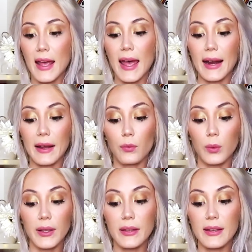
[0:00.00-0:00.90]
And I
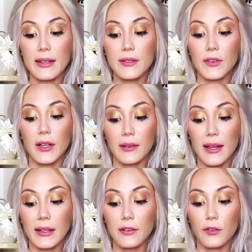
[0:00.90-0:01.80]
really think it's very
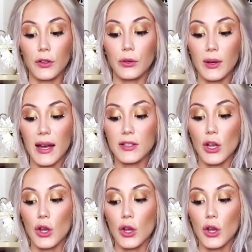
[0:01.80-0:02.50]
likely for you guys,